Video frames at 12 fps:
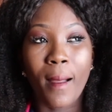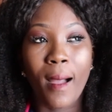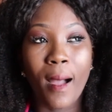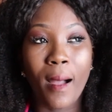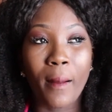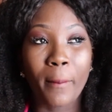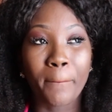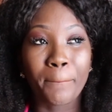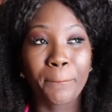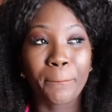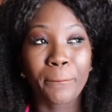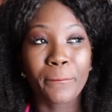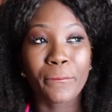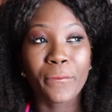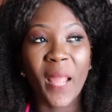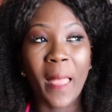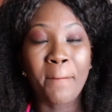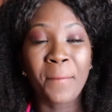
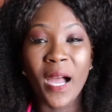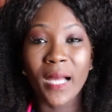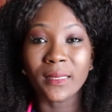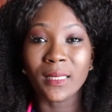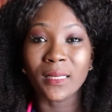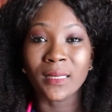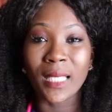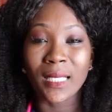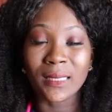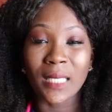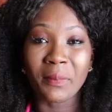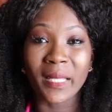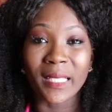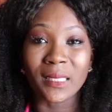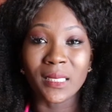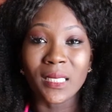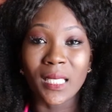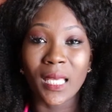But the second time that I
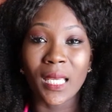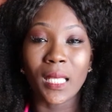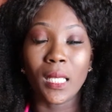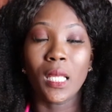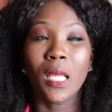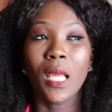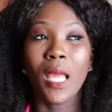took it,